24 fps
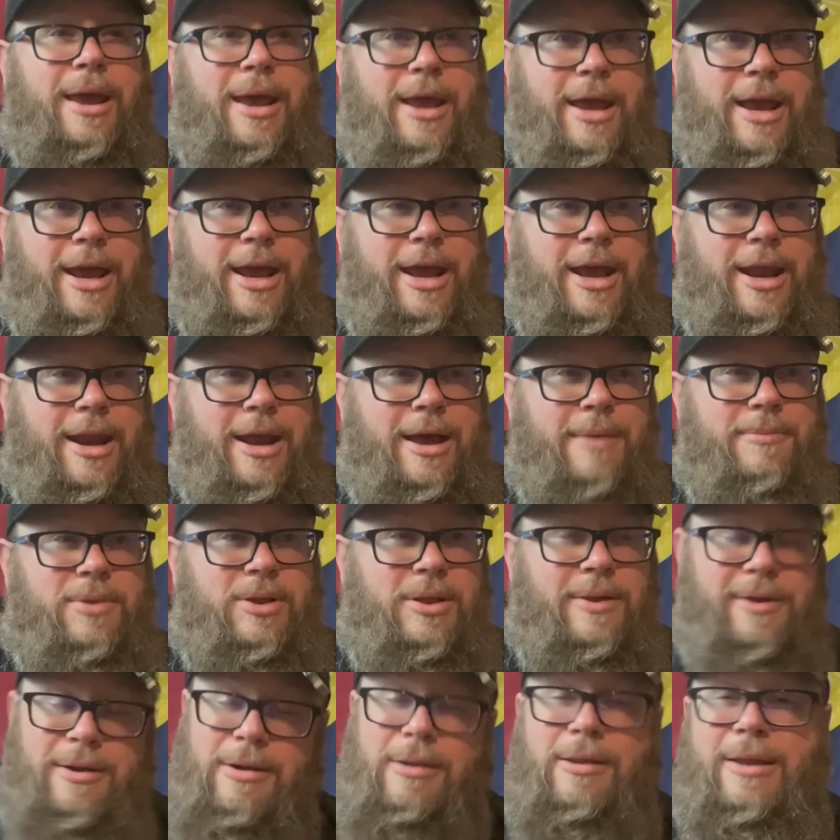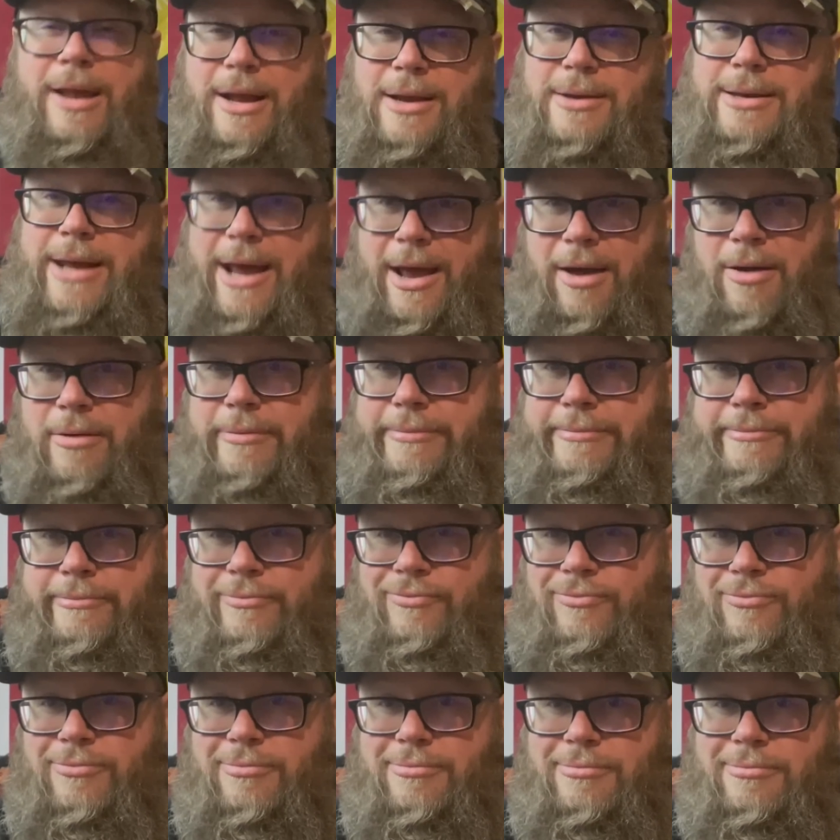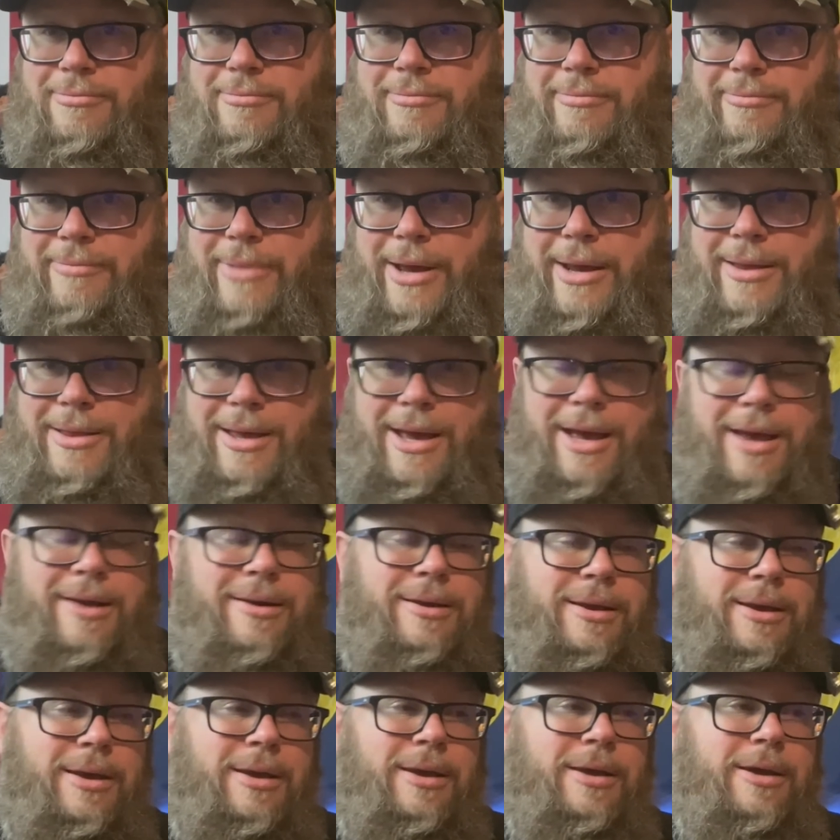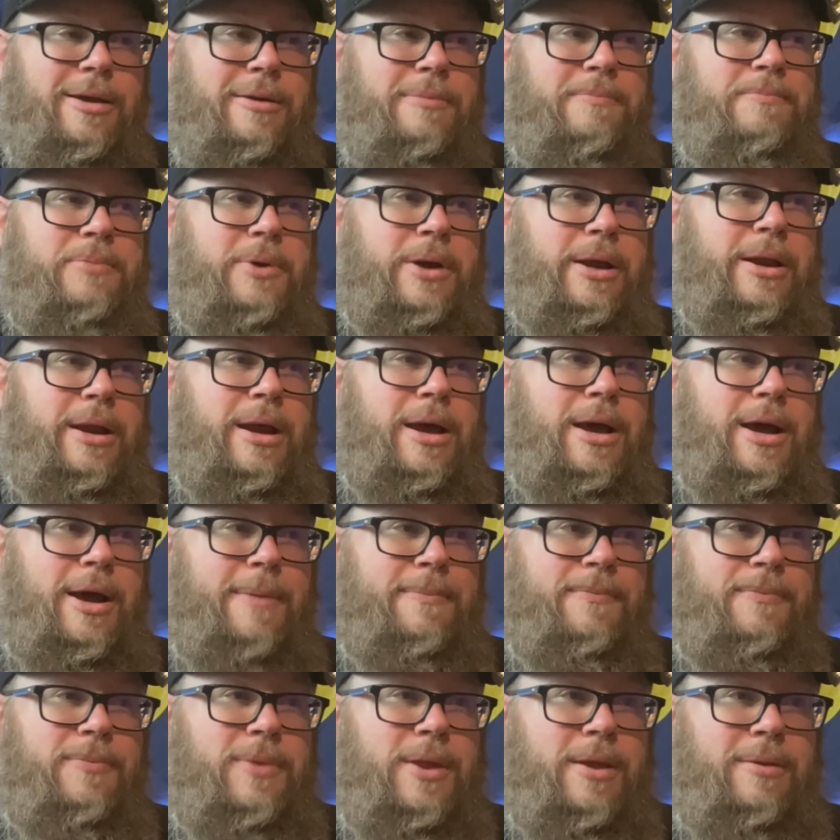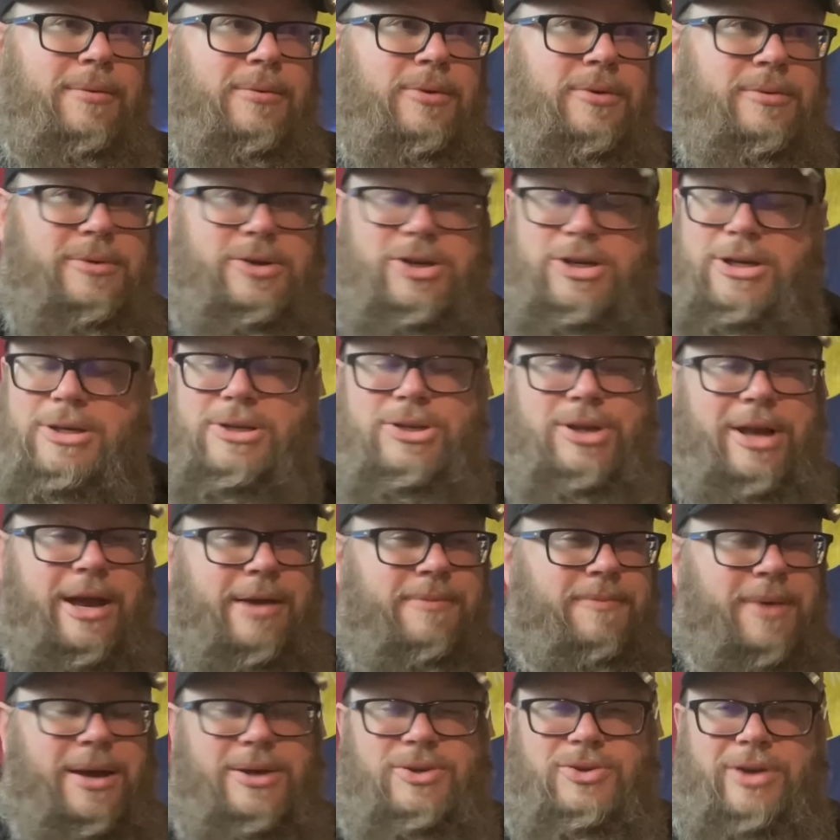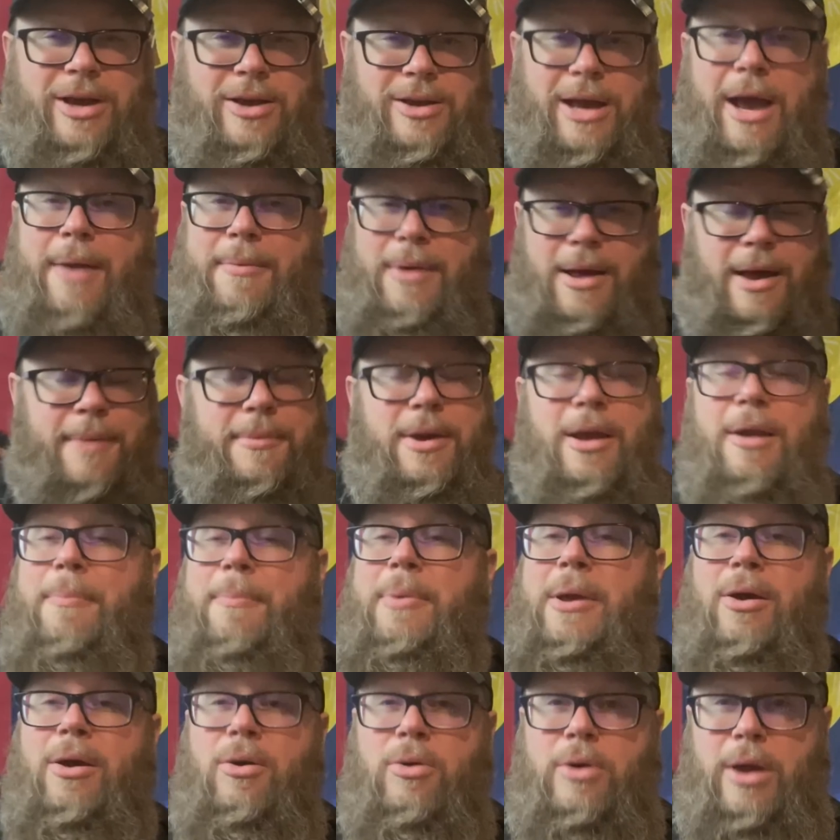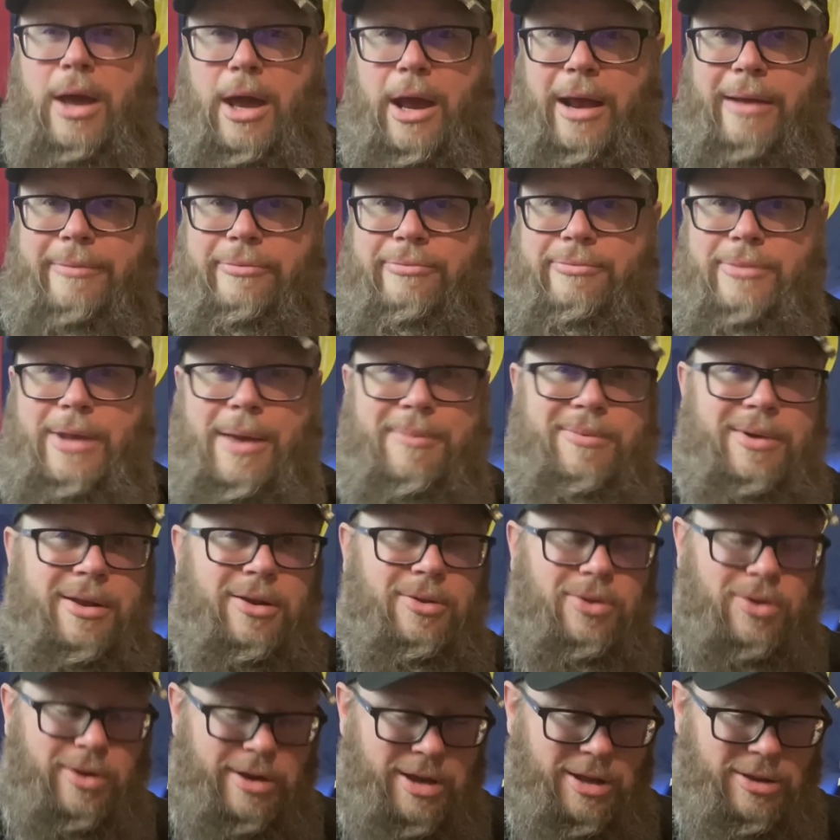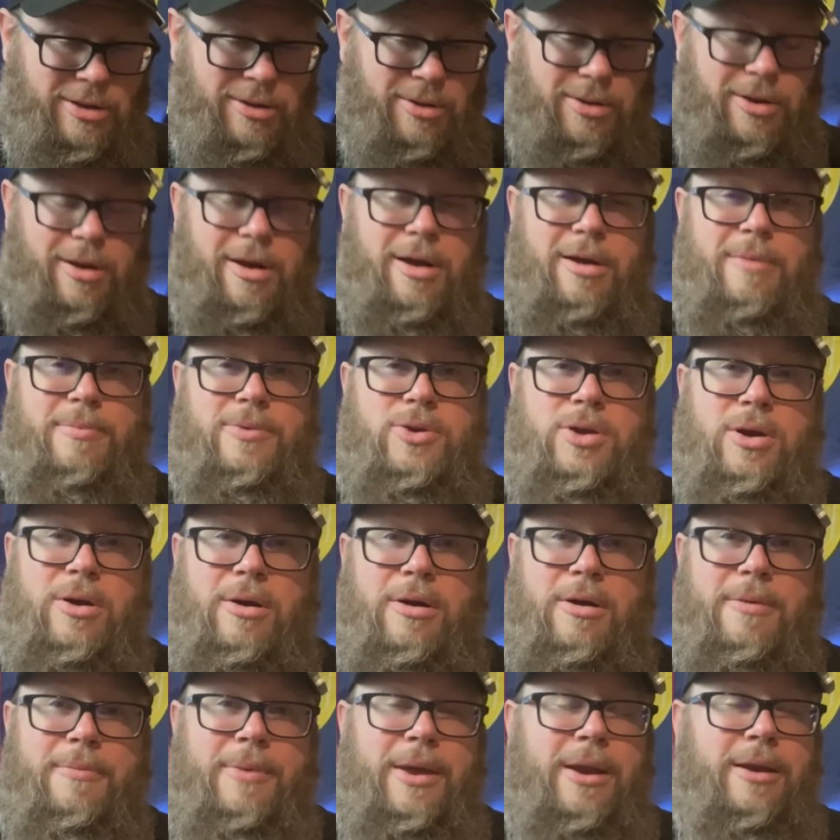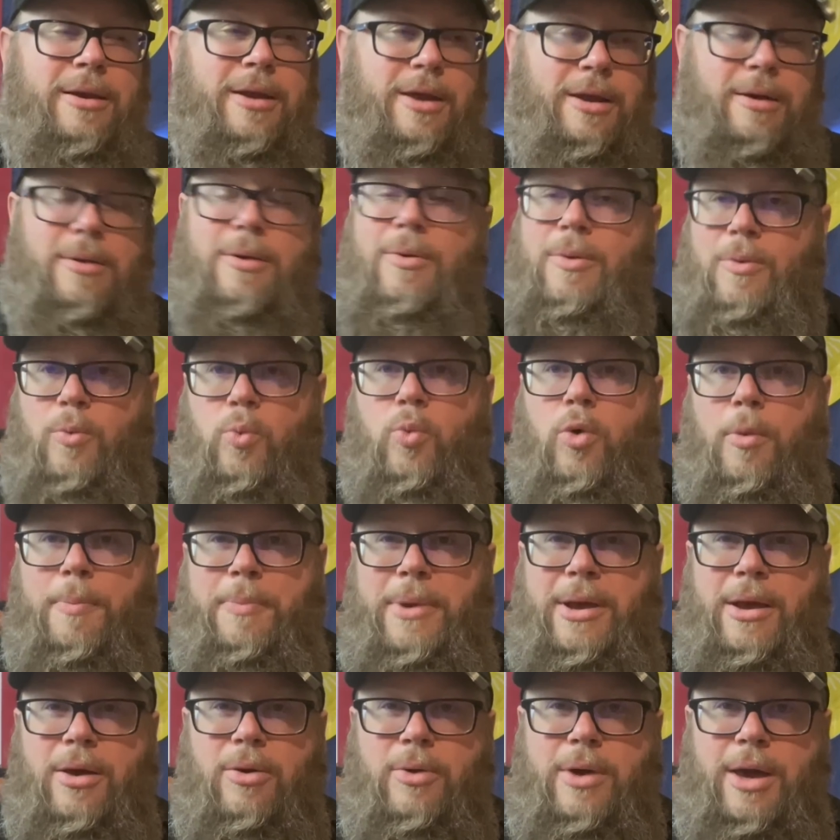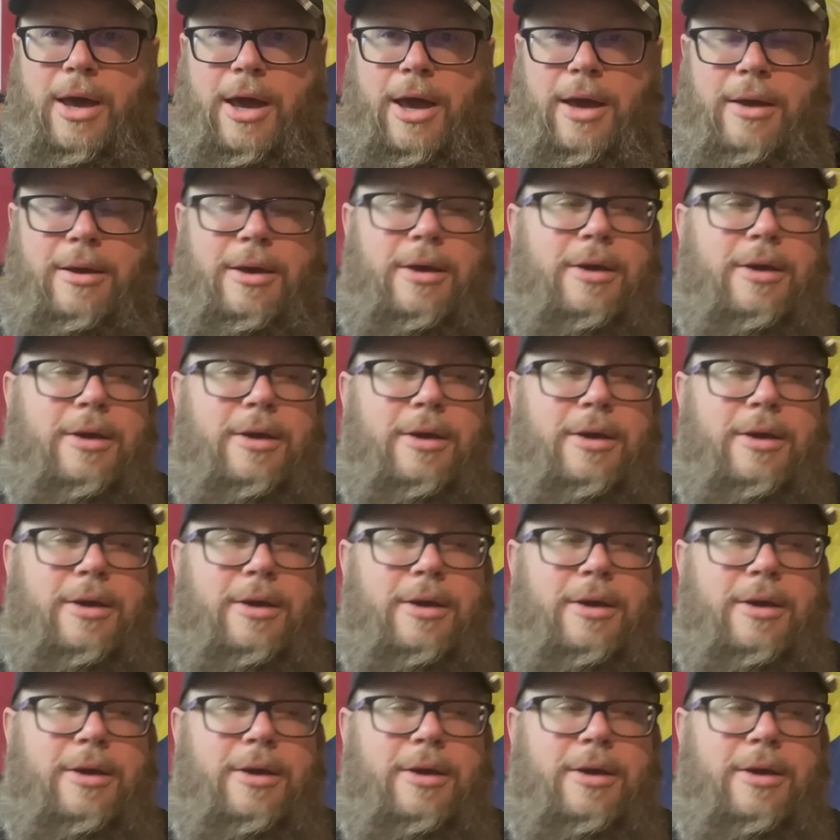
and I'm a little let down by that. But uh, I'm just like my sale. I'm, I'm going to be okay. I'm going to look at the long term, and, and we'll be okay